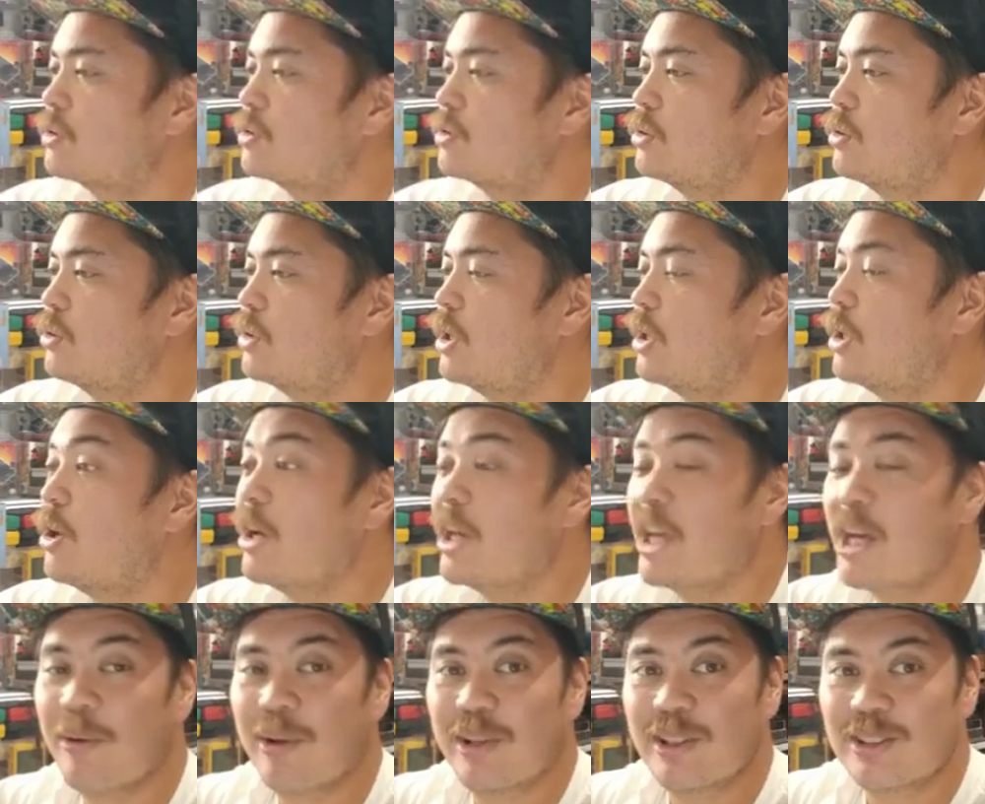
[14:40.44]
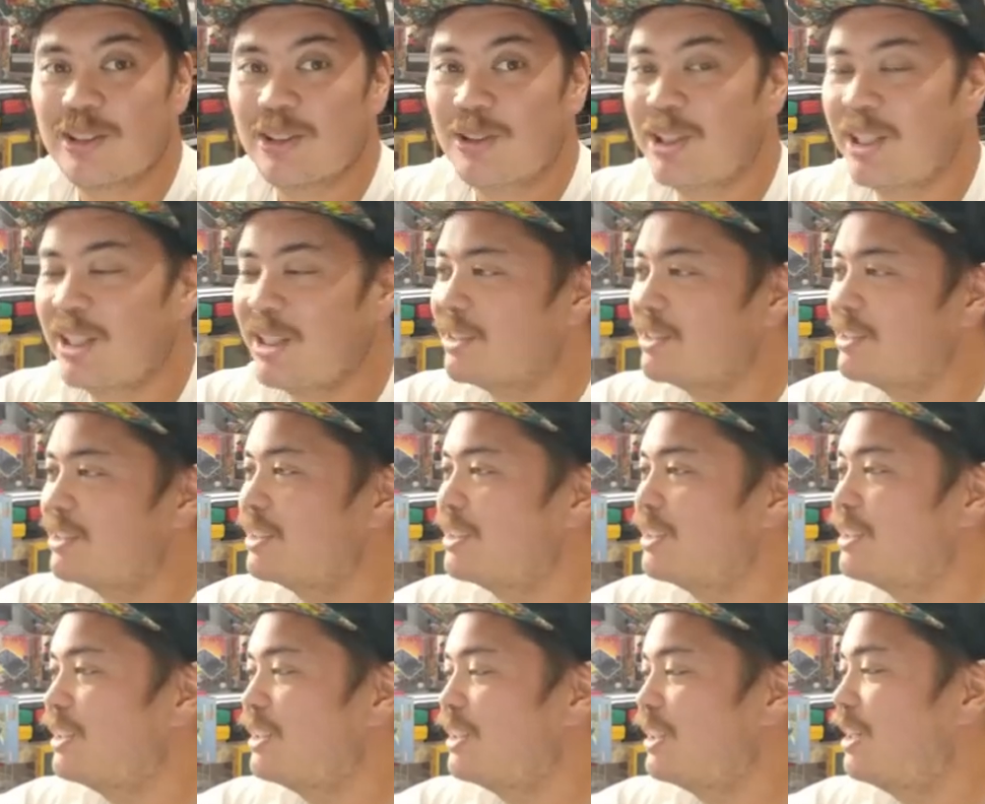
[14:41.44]
Slowking. Oh yeah, we get Slowkings.
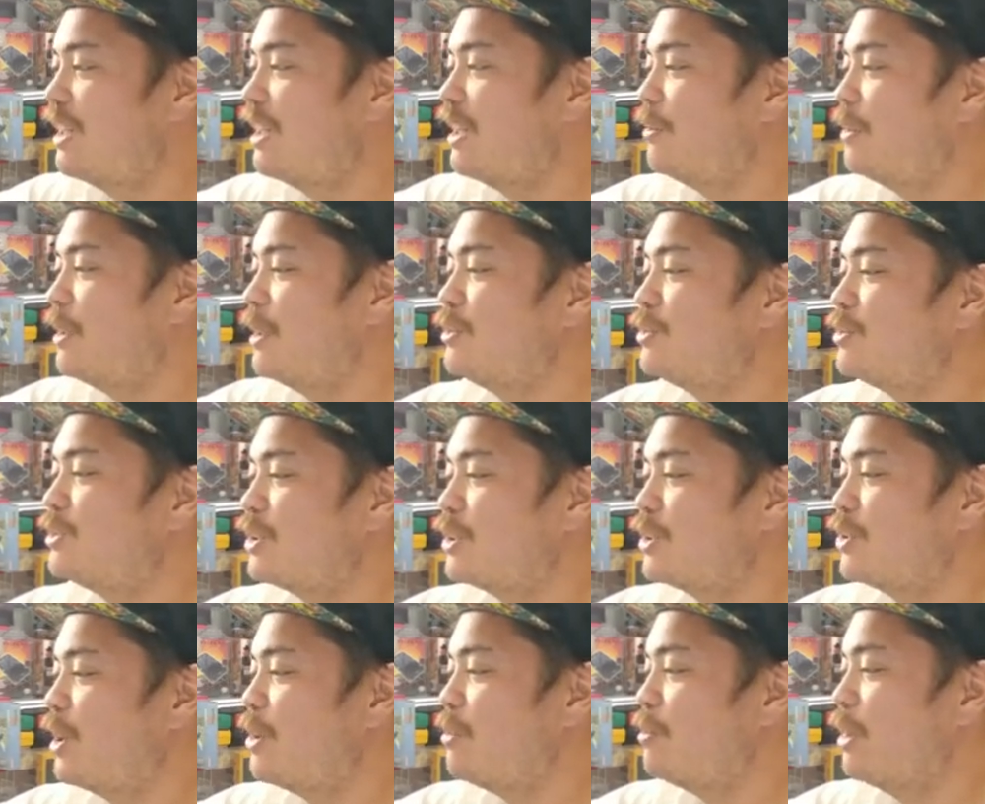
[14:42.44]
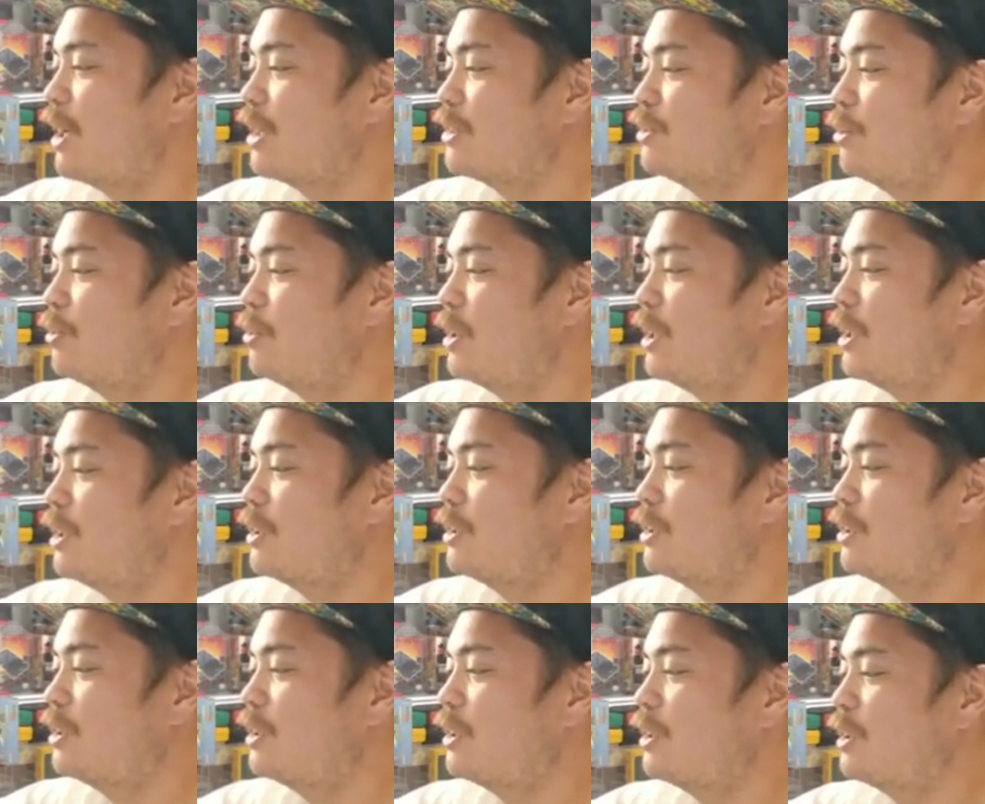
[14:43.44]
Ah, oh, man, this is such a great box opening.
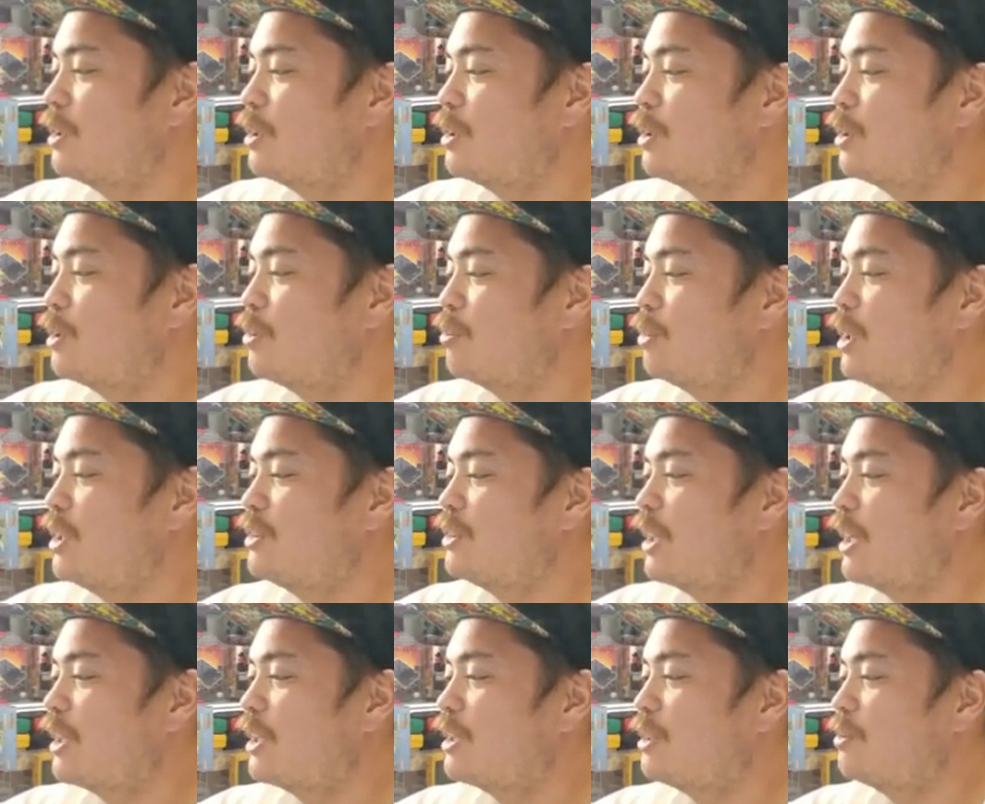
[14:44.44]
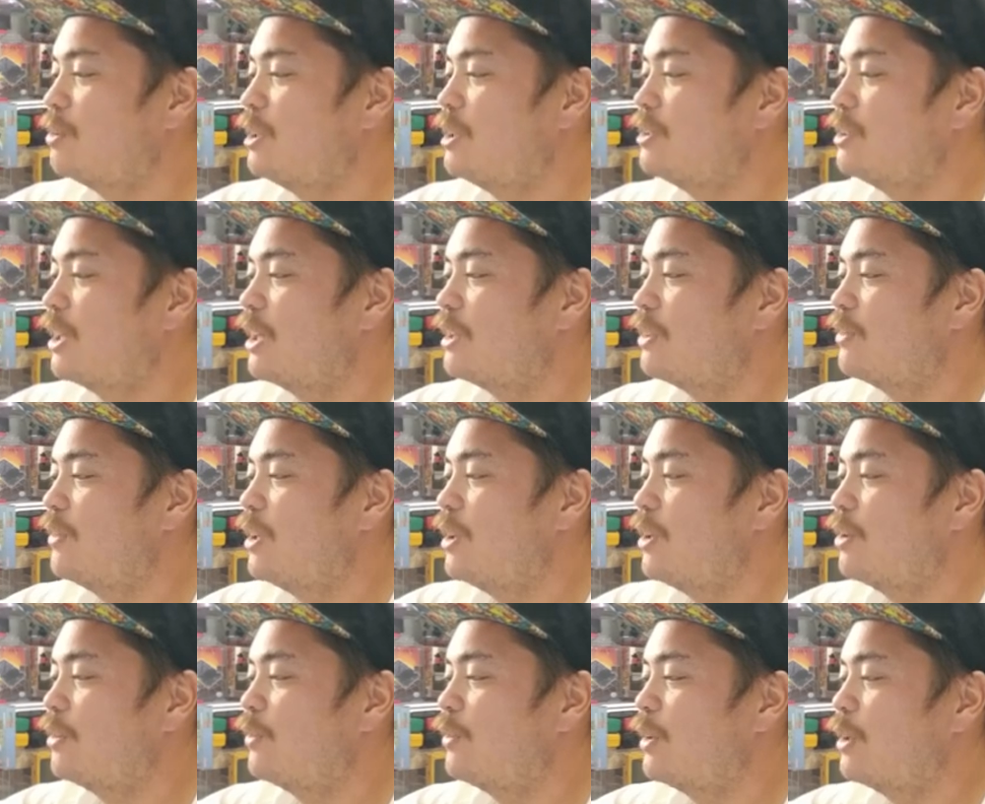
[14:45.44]
Please like the
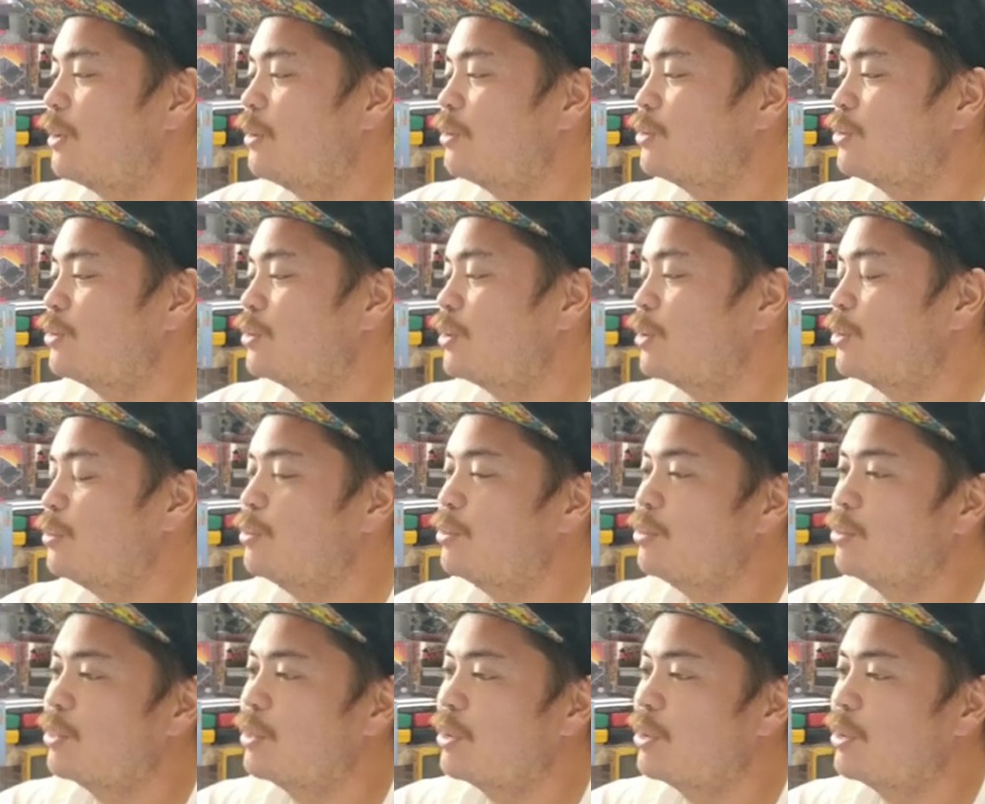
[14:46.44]
video if this was a good.